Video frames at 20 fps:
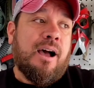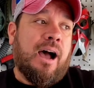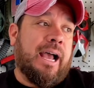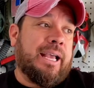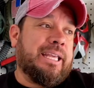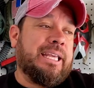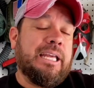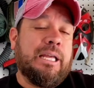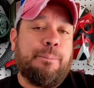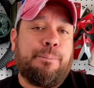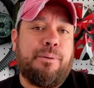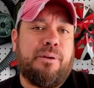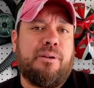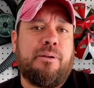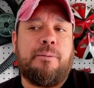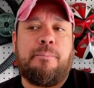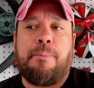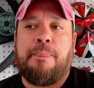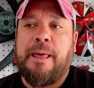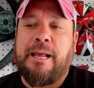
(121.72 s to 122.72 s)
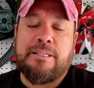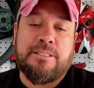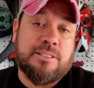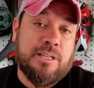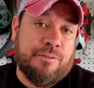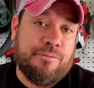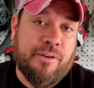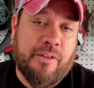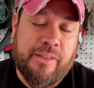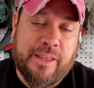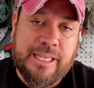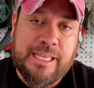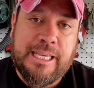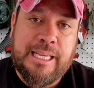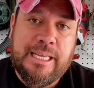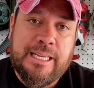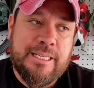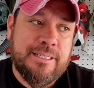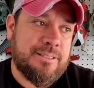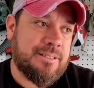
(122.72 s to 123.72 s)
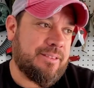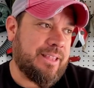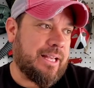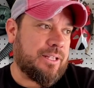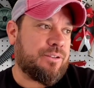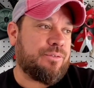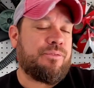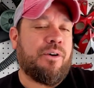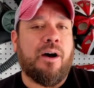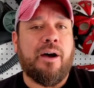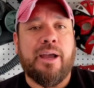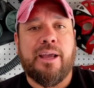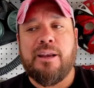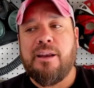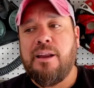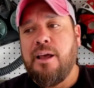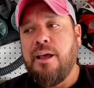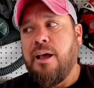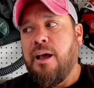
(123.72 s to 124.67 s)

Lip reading: I keep that stuff on the keys. That's fine.